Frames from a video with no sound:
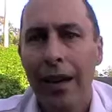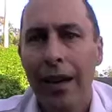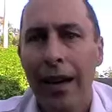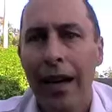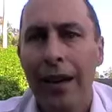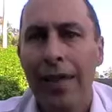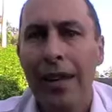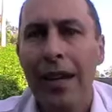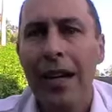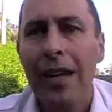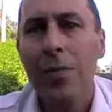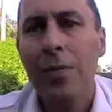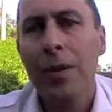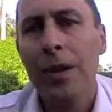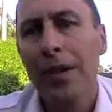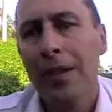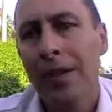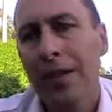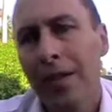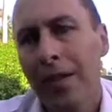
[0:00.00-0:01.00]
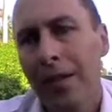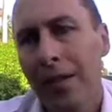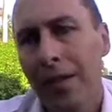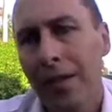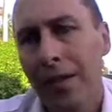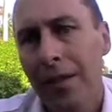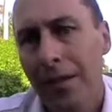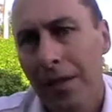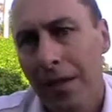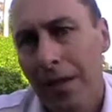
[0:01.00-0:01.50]
And the next minute,
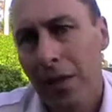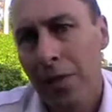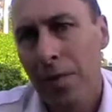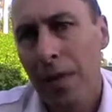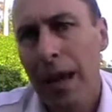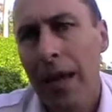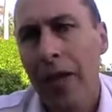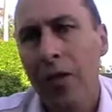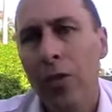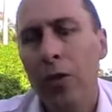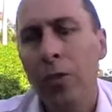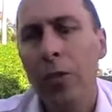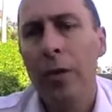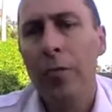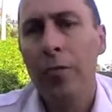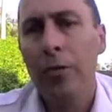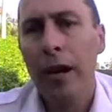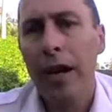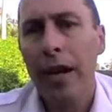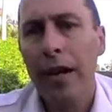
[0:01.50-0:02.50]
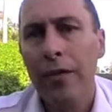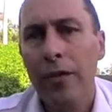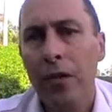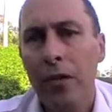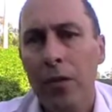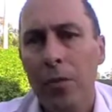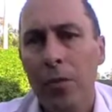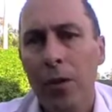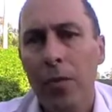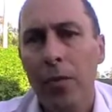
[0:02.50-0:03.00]
this man who had been praying for
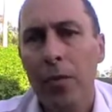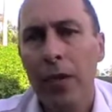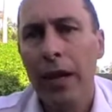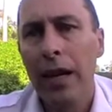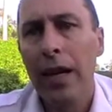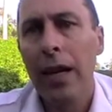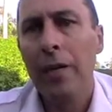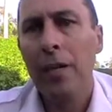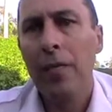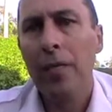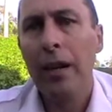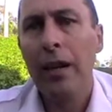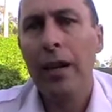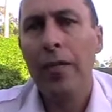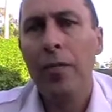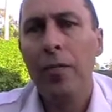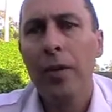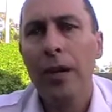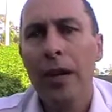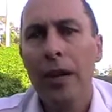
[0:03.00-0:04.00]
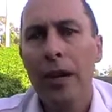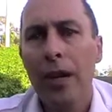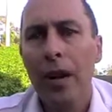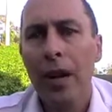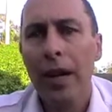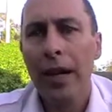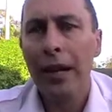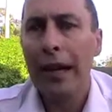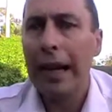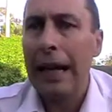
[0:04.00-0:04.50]
these people came and prayed for me, and
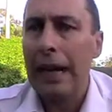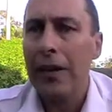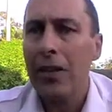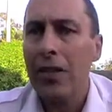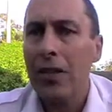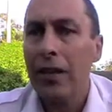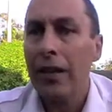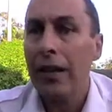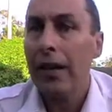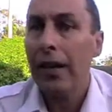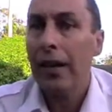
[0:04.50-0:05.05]
I next